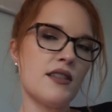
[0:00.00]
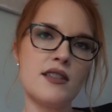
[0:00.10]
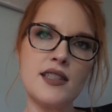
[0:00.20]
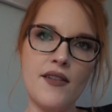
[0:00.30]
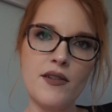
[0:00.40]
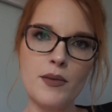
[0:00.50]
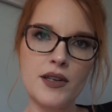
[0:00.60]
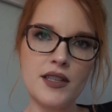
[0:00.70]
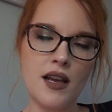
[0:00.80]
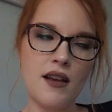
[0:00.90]

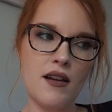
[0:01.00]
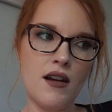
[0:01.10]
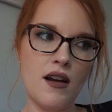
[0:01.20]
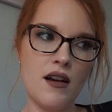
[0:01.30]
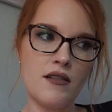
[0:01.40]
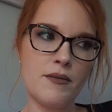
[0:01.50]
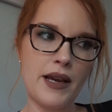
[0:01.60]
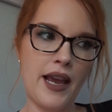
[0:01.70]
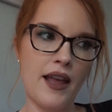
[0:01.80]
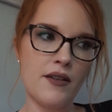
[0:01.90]
7% of
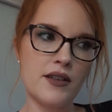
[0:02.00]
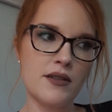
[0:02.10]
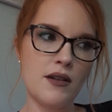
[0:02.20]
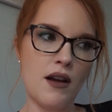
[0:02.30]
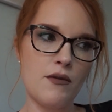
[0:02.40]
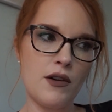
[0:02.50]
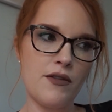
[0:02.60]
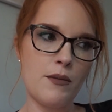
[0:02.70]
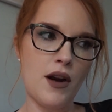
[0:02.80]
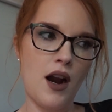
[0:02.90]
my calories were
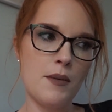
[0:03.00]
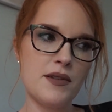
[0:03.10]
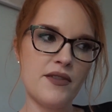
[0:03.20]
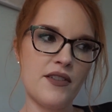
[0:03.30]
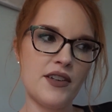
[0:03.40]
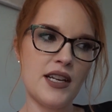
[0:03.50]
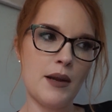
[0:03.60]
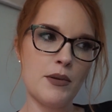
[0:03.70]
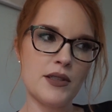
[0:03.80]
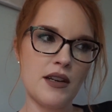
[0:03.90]
from carbs,
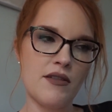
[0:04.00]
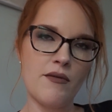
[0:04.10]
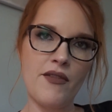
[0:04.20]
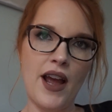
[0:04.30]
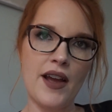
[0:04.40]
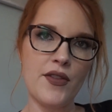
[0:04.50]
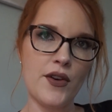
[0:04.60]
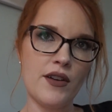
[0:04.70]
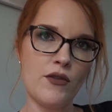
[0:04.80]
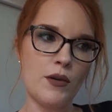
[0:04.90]
59% from fat, and
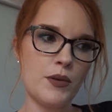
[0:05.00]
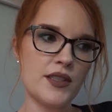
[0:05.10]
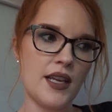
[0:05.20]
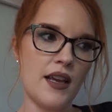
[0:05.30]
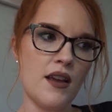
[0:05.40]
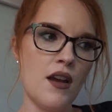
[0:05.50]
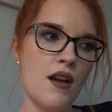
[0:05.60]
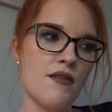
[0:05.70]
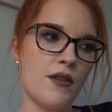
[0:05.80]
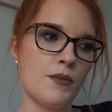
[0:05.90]
34%
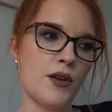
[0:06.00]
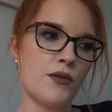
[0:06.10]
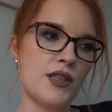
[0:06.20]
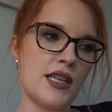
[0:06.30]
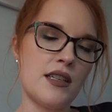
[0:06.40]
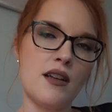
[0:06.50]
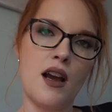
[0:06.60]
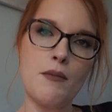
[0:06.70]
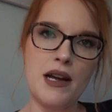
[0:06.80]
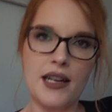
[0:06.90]
from protein.
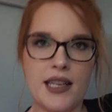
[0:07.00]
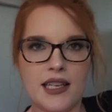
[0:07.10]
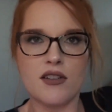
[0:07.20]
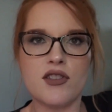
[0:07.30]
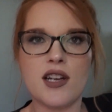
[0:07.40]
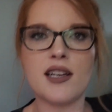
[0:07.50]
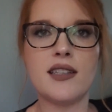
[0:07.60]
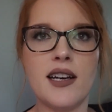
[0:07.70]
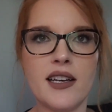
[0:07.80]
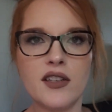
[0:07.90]
On a ketogenic
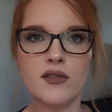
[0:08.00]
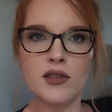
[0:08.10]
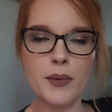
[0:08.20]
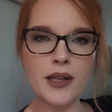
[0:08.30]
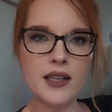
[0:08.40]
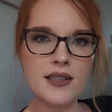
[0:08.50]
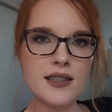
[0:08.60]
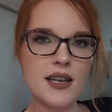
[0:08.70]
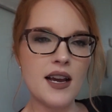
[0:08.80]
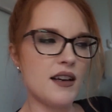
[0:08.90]
diet, you typically
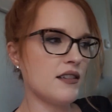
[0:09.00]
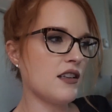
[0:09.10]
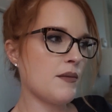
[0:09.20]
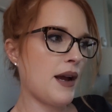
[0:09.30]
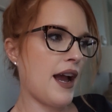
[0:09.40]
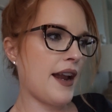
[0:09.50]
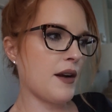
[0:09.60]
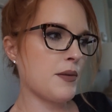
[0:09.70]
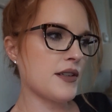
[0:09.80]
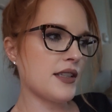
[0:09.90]
see a little bit higher
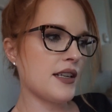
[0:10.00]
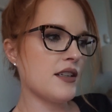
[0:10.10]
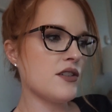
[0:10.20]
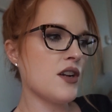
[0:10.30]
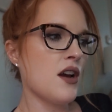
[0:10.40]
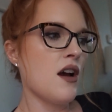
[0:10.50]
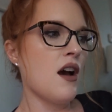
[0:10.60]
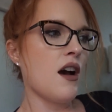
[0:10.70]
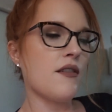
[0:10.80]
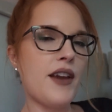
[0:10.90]
percentage
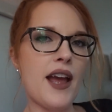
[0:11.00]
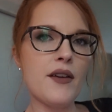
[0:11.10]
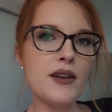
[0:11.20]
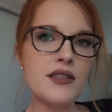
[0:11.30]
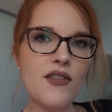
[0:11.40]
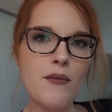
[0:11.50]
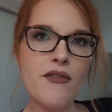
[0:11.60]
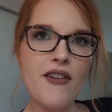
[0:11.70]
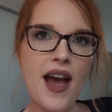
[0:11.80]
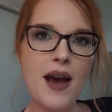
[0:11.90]
of calories from
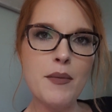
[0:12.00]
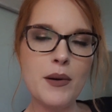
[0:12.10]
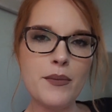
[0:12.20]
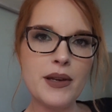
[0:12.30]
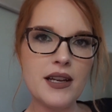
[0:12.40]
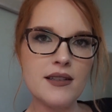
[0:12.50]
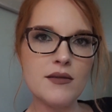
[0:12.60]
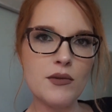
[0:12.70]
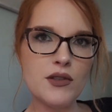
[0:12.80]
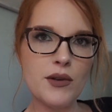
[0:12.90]
fat, but
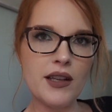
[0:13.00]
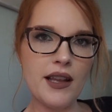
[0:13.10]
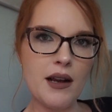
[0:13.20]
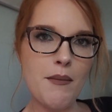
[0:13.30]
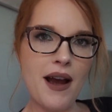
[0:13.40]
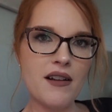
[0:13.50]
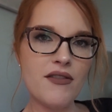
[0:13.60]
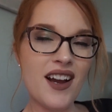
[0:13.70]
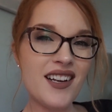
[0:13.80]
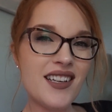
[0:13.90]
because we're doing like a
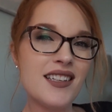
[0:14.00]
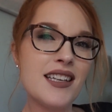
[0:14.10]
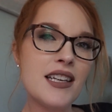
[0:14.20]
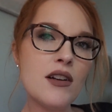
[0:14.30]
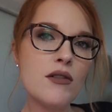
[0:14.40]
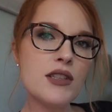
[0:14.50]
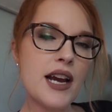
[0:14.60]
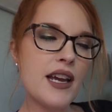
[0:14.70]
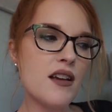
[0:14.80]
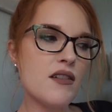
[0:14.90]
modified keto
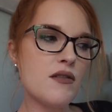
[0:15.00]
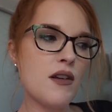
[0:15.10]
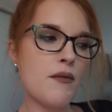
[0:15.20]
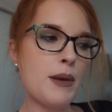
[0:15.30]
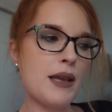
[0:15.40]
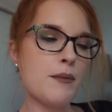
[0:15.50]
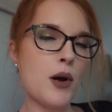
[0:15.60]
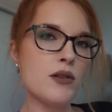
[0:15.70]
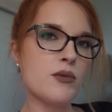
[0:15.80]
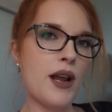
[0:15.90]
diet, being
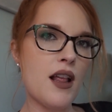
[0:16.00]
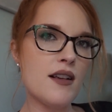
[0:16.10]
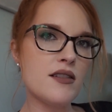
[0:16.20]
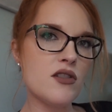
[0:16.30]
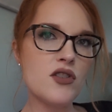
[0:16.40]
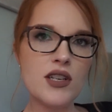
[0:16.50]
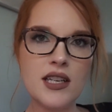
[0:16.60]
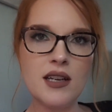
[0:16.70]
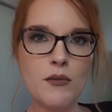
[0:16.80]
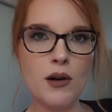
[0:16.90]
post weight loss surgery,
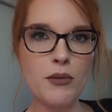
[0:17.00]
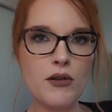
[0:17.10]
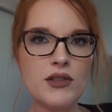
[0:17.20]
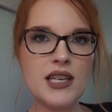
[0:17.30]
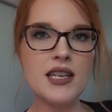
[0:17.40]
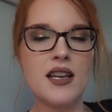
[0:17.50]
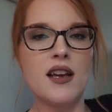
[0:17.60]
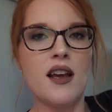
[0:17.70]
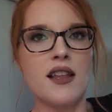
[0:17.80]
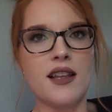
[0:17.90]
needing more protein,
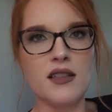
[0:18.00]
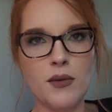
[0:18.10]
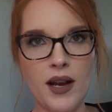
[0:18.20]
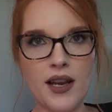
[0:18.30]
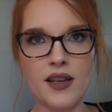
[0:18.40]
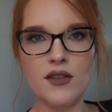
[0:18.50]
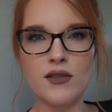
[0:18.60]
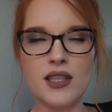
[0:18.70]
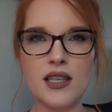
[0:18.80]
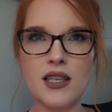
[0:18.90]
that's why you
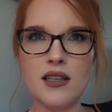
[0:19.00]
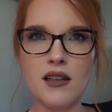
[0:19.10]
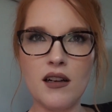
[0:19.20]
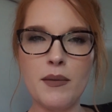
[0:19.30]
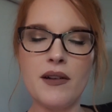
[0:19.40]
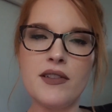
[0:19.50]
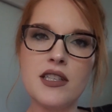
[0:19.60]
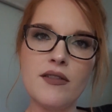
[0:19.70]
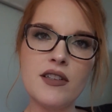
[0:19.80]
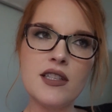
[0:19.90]
see a little bit of a
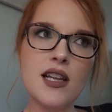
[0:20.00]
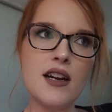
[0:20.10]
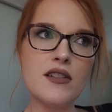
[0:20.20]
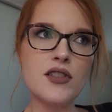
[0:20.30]
difference there.